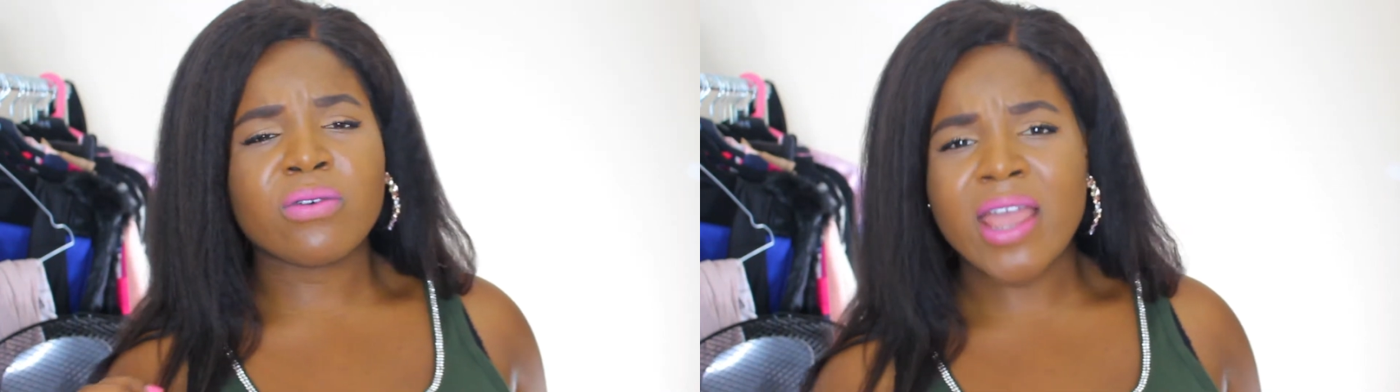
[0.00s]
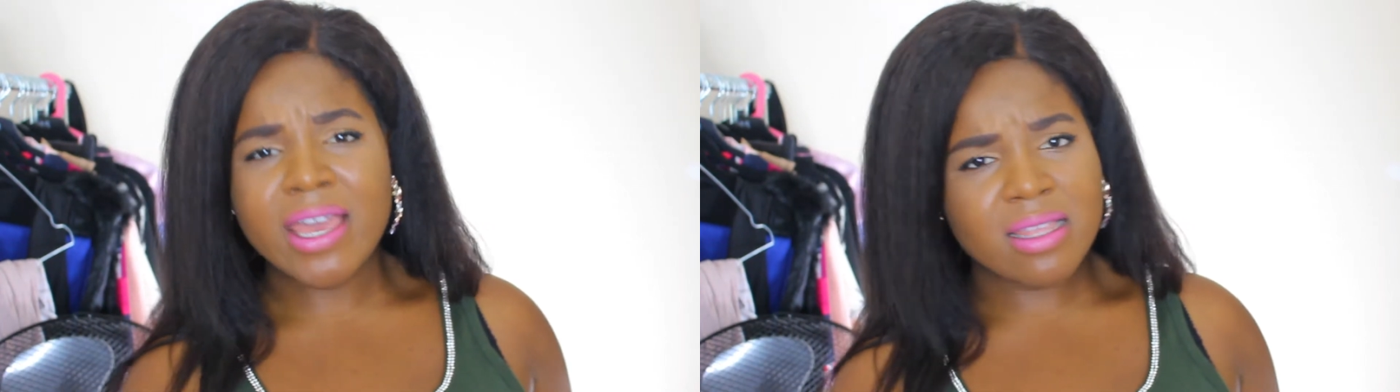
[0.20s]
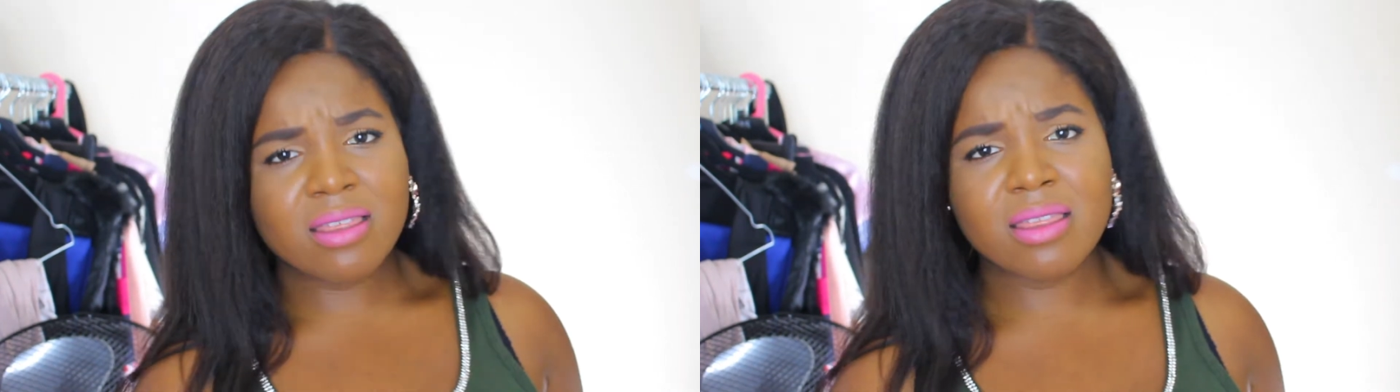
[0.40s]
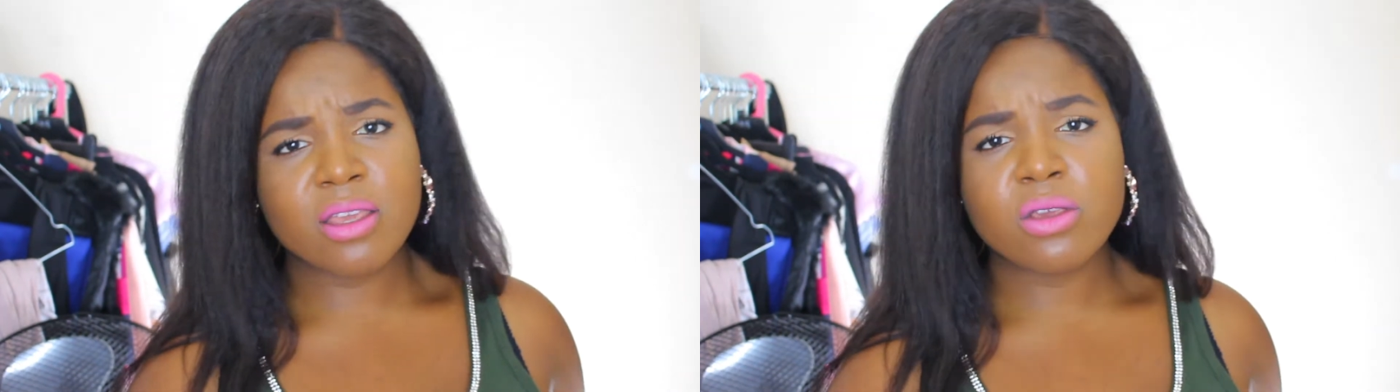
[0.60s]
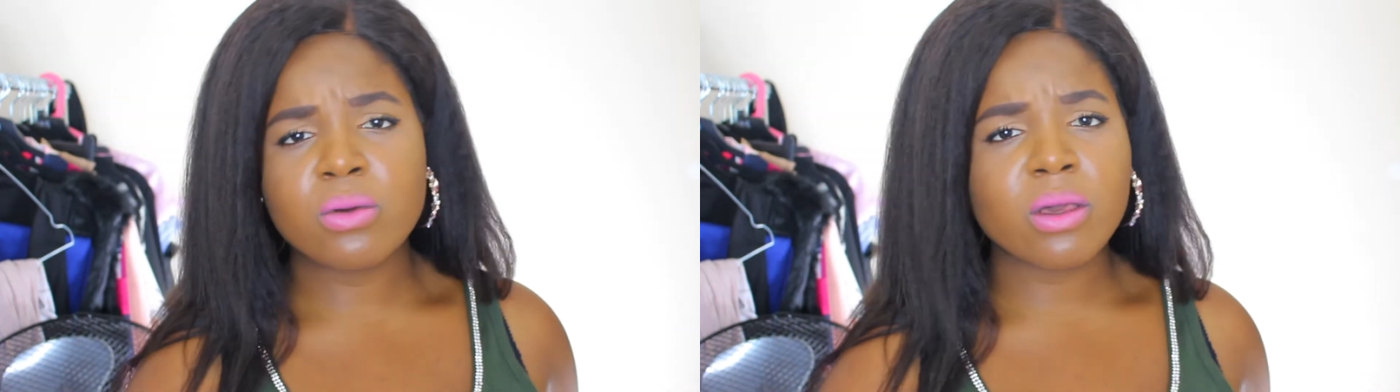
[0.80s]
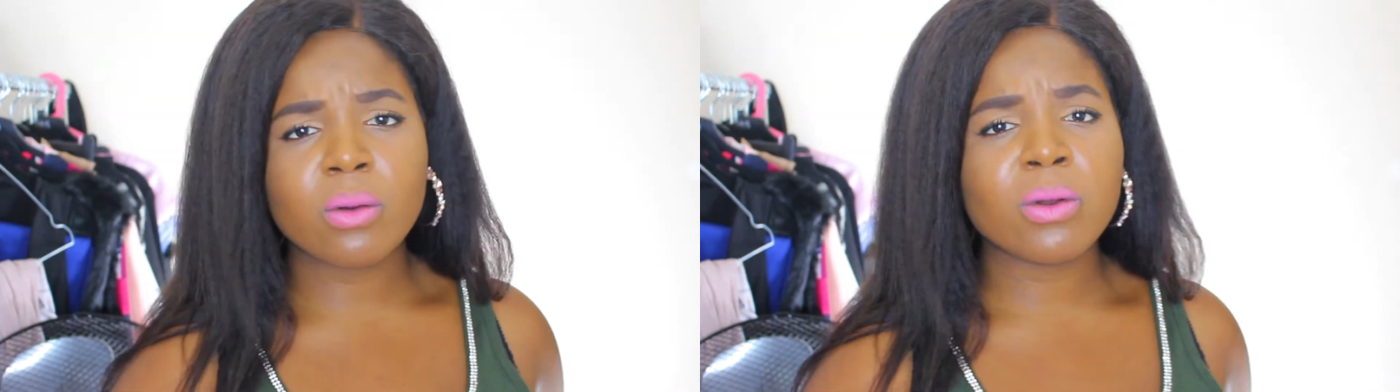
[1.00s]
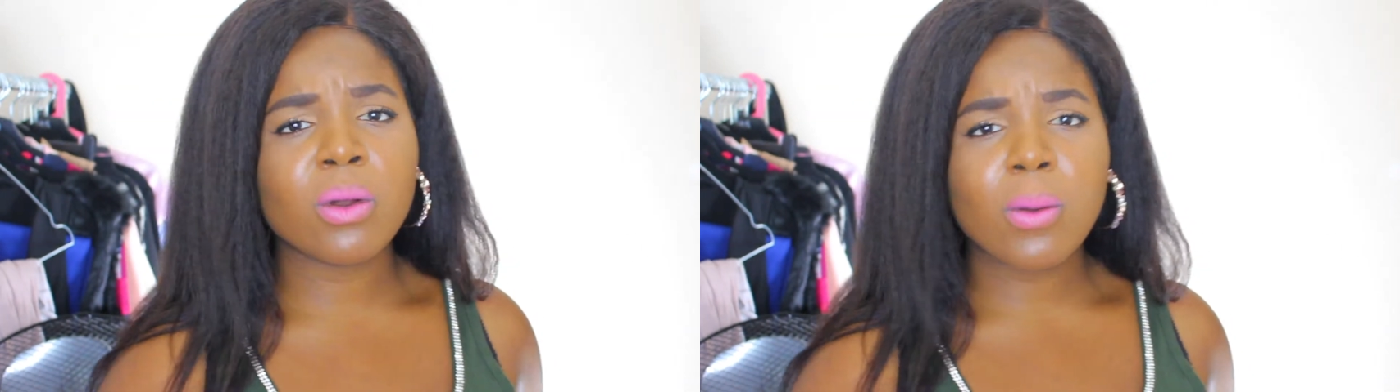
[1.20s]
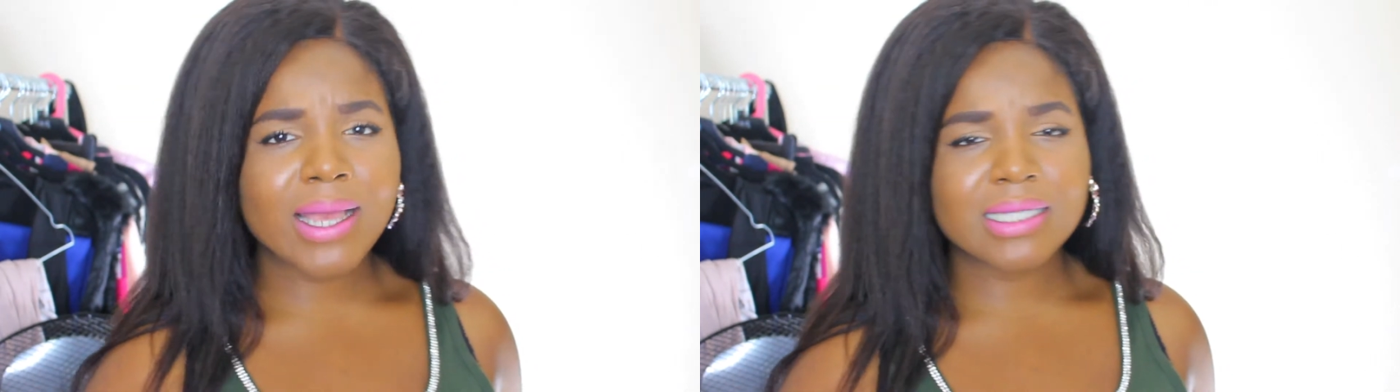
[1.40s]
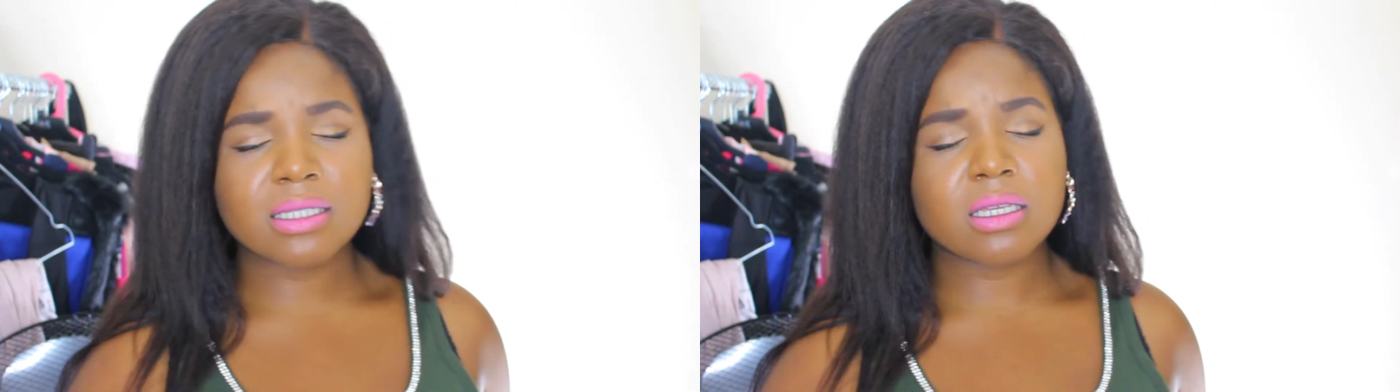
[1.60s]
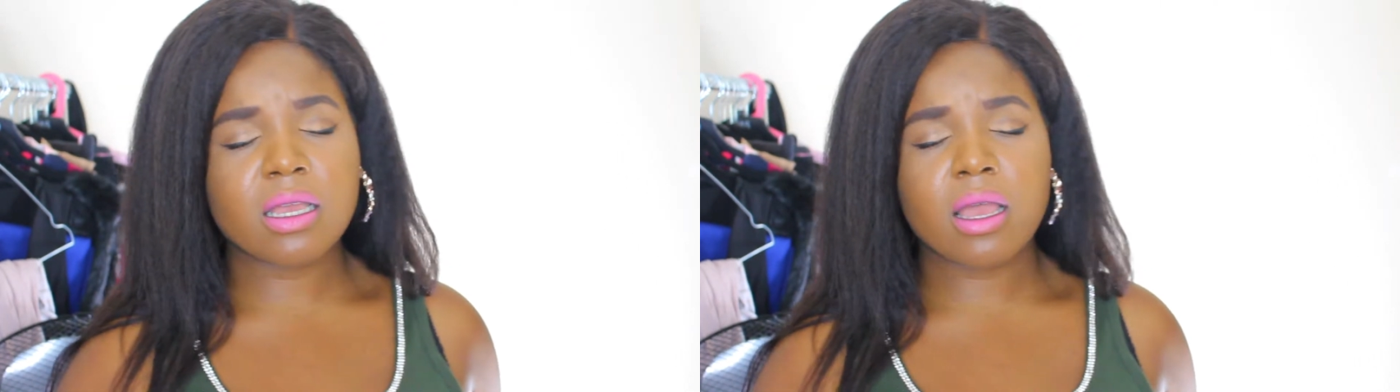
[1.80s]
for anything. You can
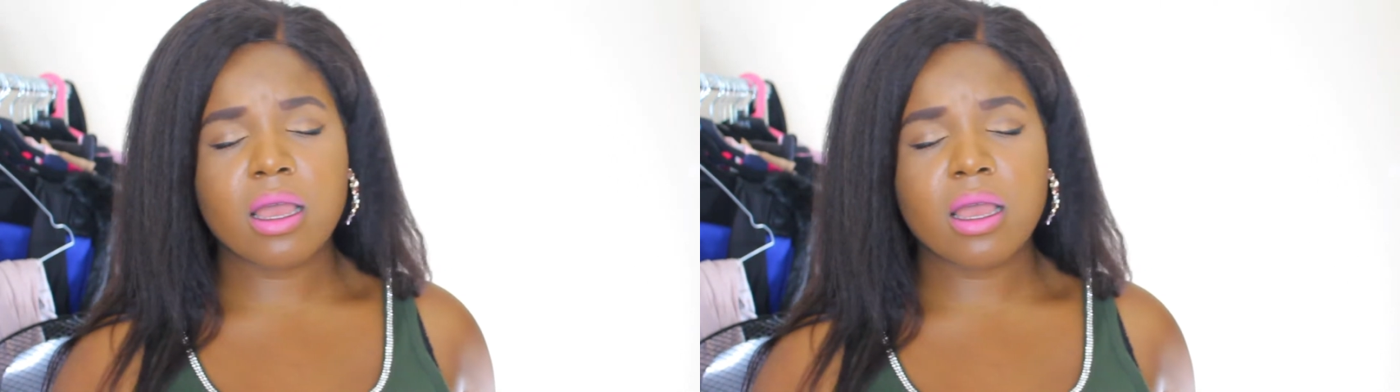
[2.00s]
request